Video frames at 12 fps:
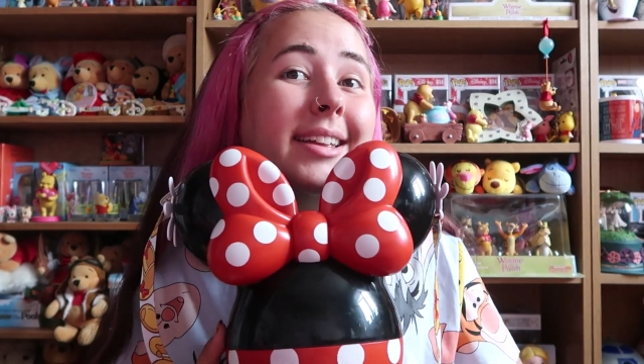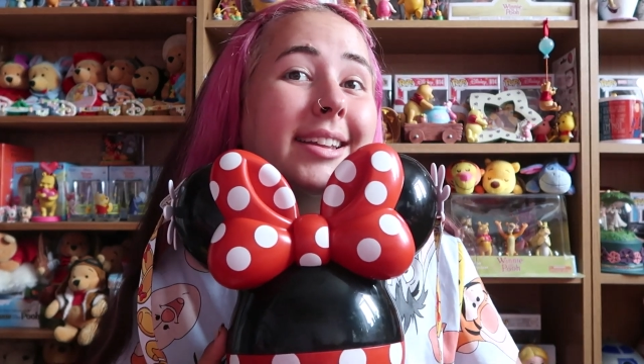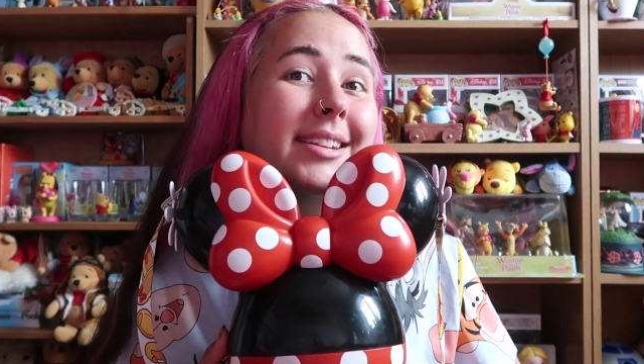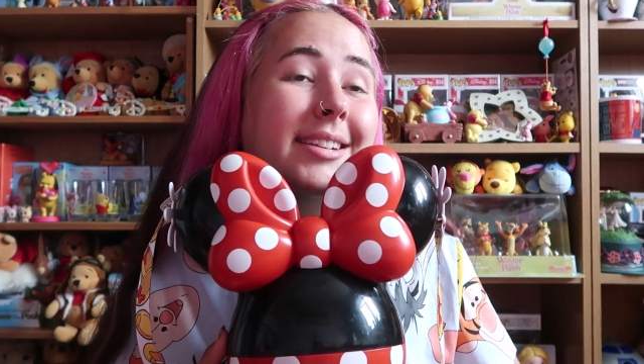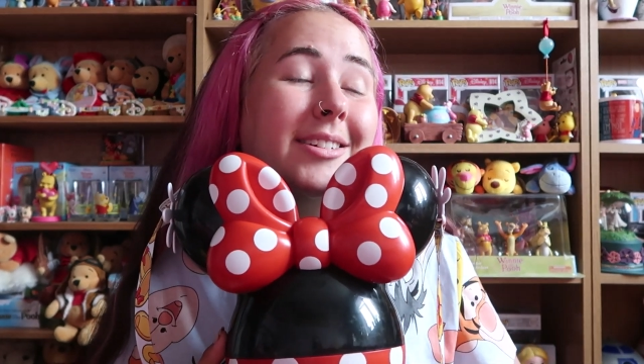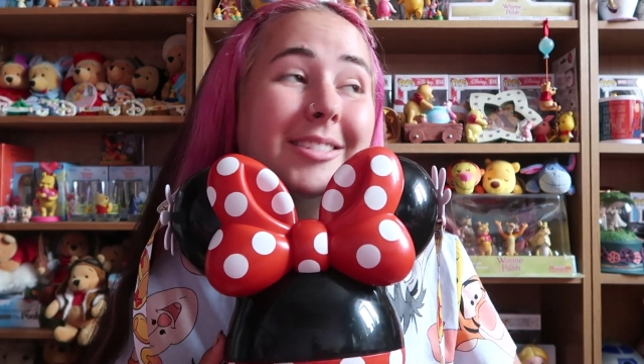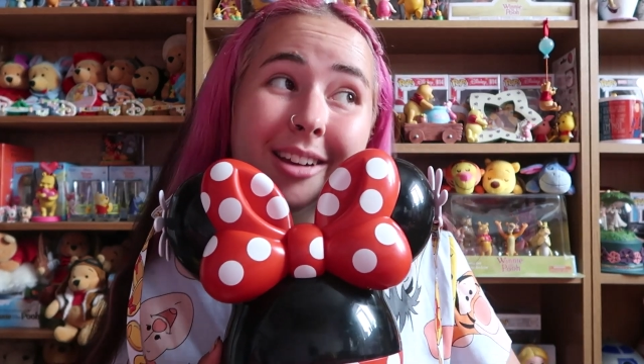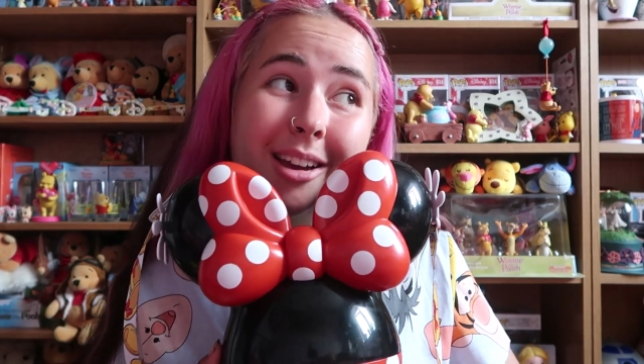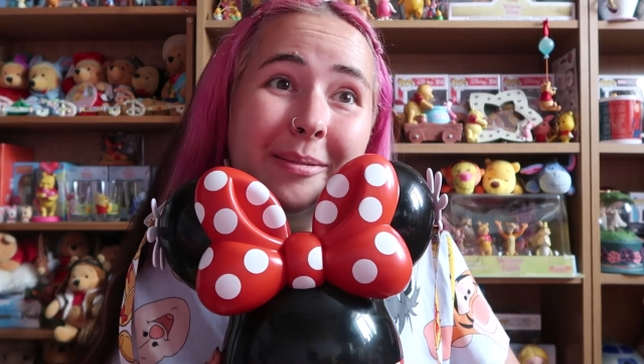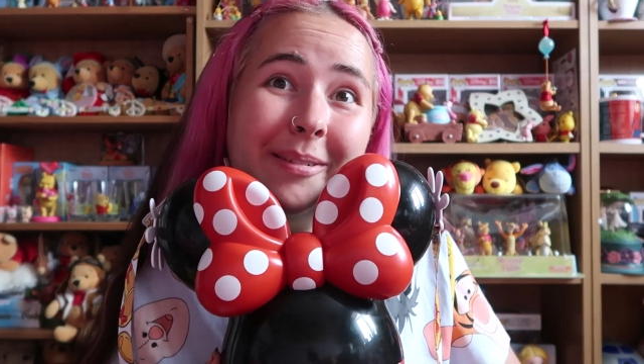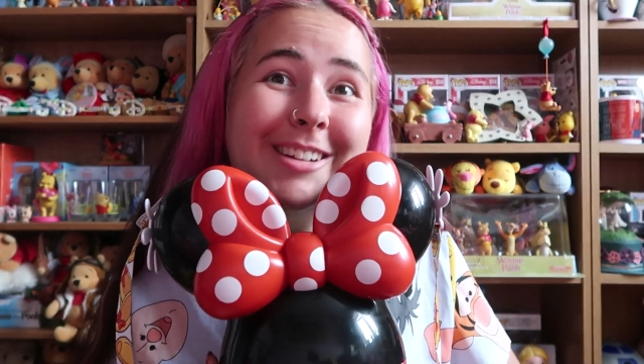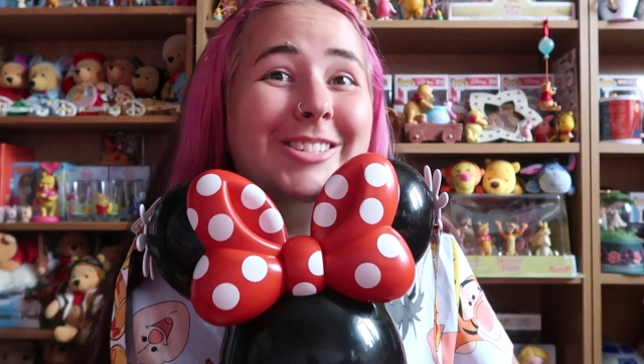in
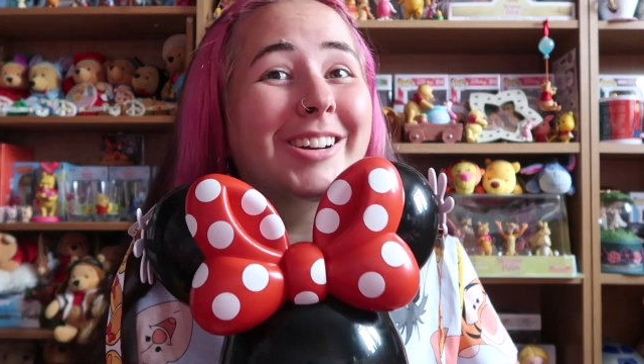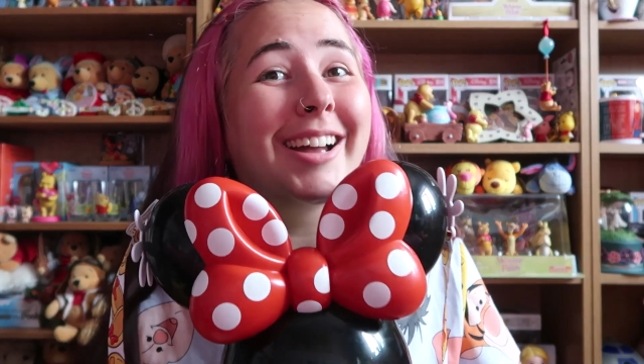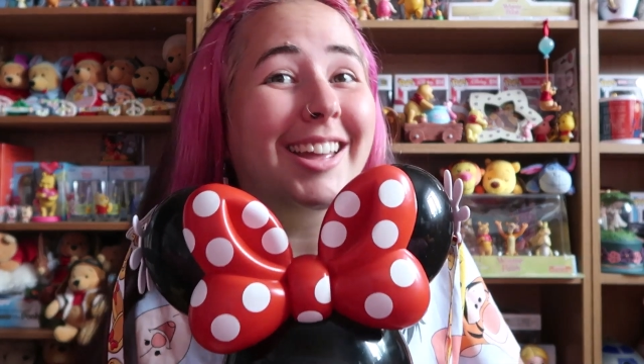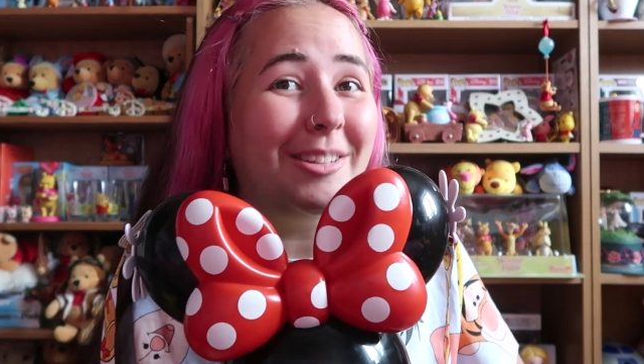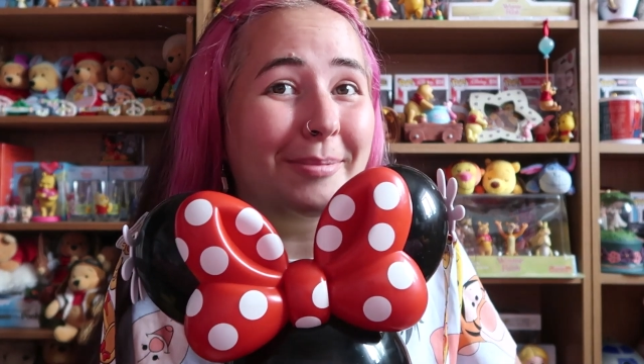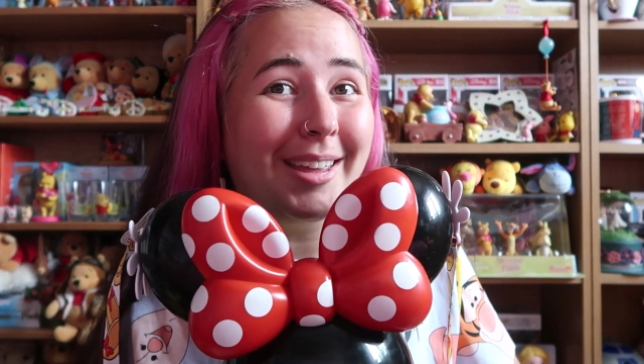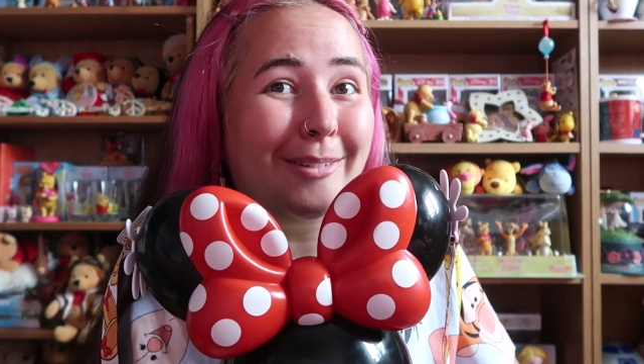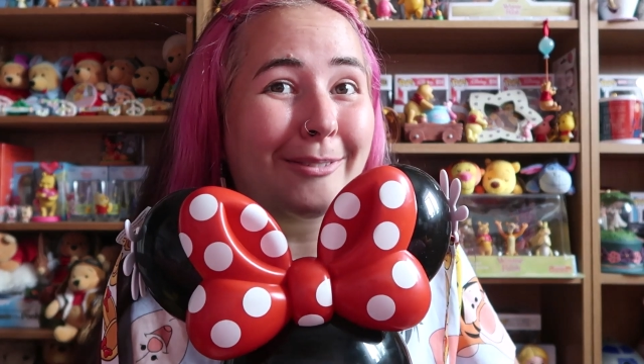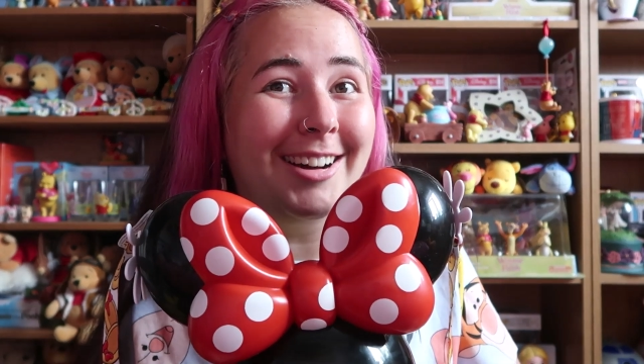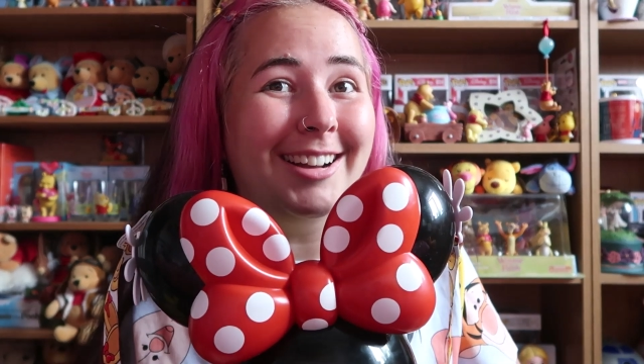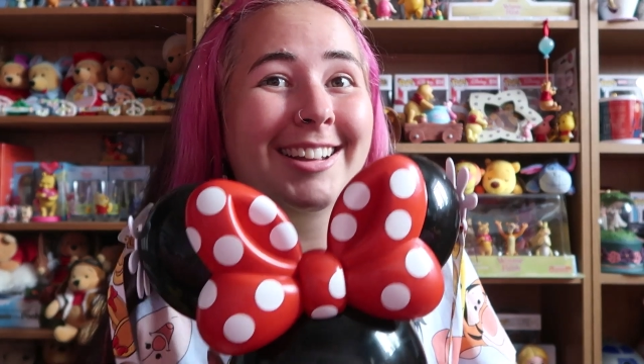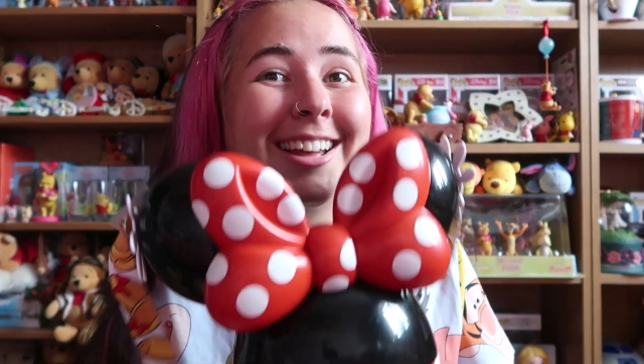October and try and get the Mickey
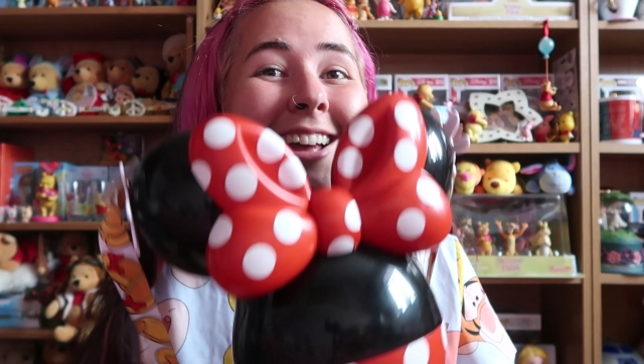one.